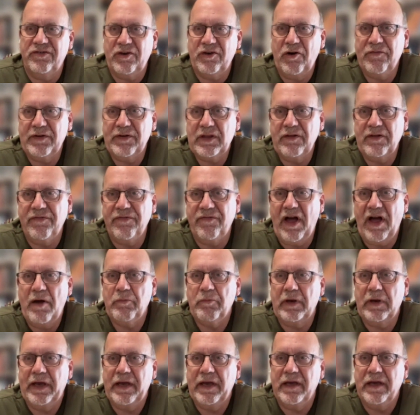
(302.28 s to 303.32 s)
conserving the
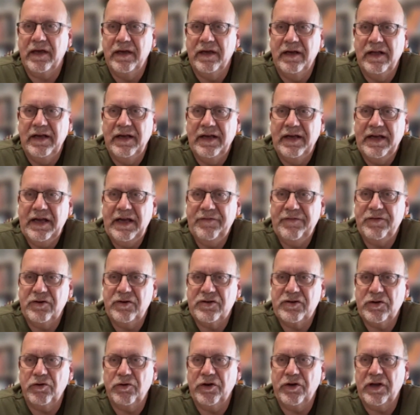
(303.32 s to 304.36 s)
family, if
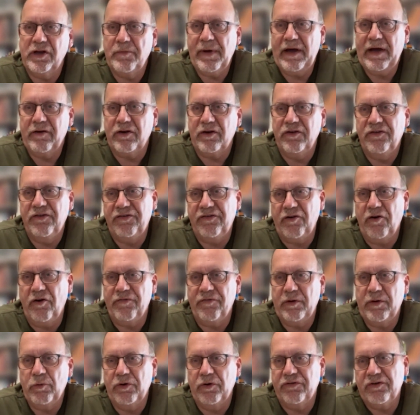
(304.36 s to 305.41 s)
you're talking about
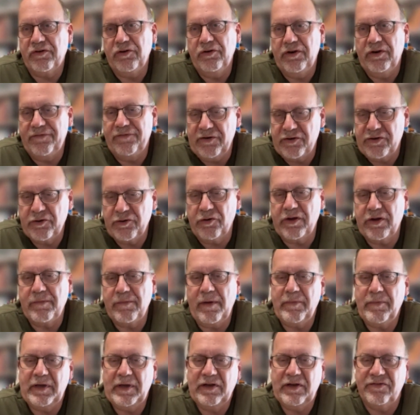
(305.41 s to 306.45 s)
conserving what's good, if you're
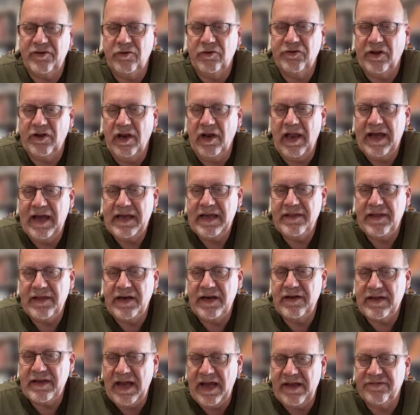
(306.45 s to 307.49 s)
talking about being salt and light,
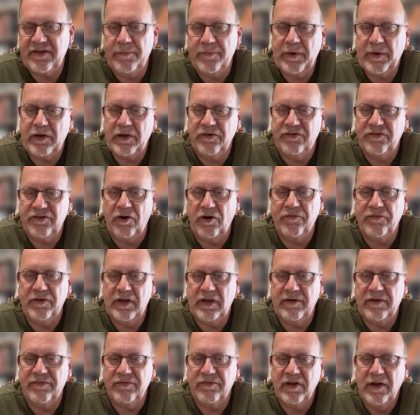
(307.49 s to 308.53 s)
then yes, I'm a
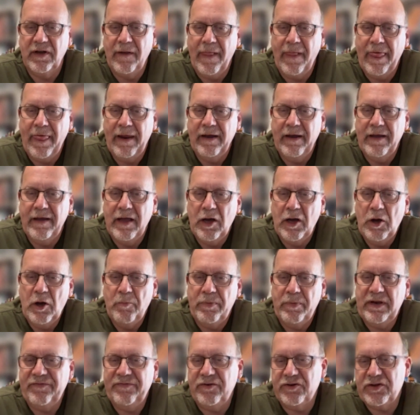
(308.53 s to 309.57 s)
conservative.
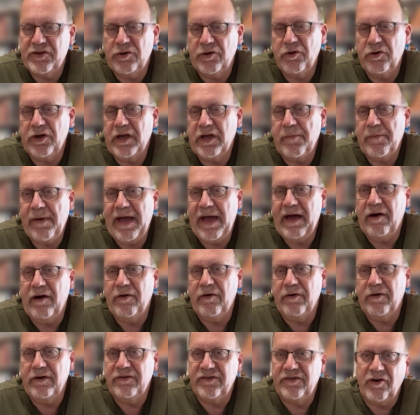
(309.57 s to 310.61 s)
But if you're talking
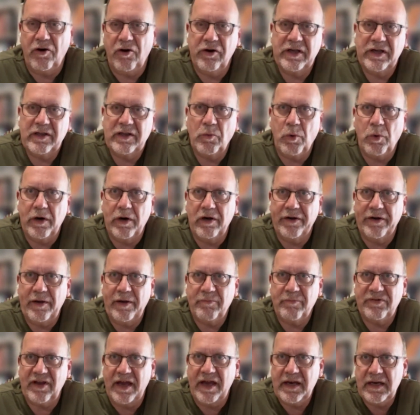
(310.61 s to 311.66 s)
about turning the
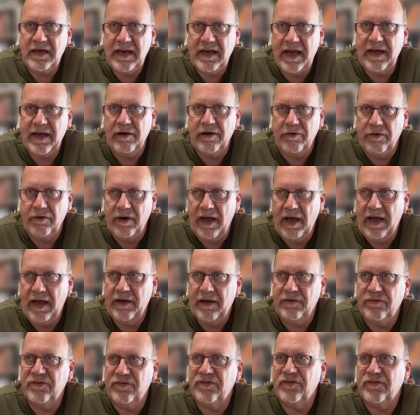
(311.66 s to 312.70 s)
world upside down,
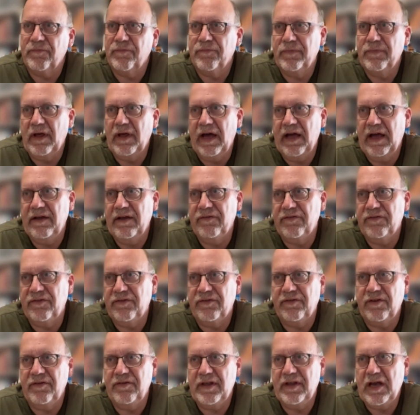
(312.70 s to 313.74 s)
as
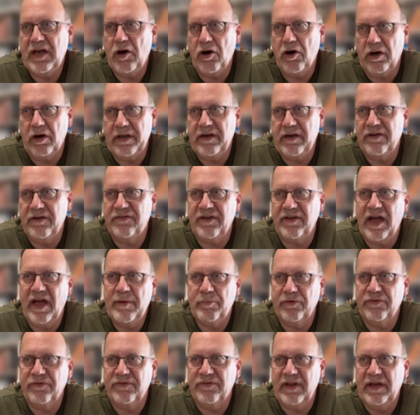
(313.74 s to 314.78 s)
as the early
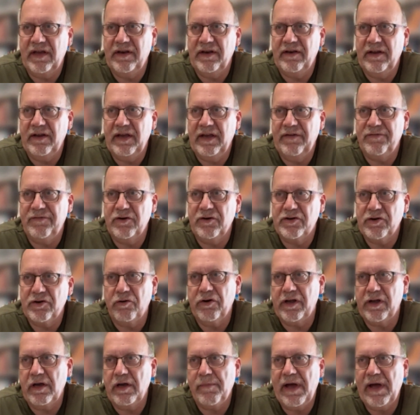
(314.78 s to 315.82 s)
disciples did, if you're
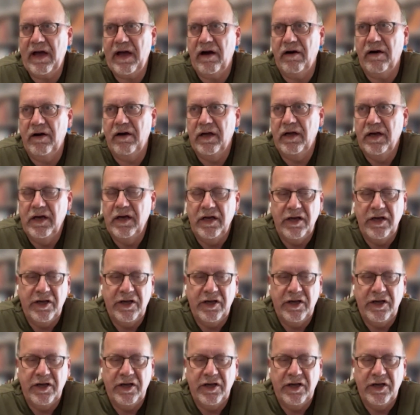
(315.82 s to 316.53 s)
talking about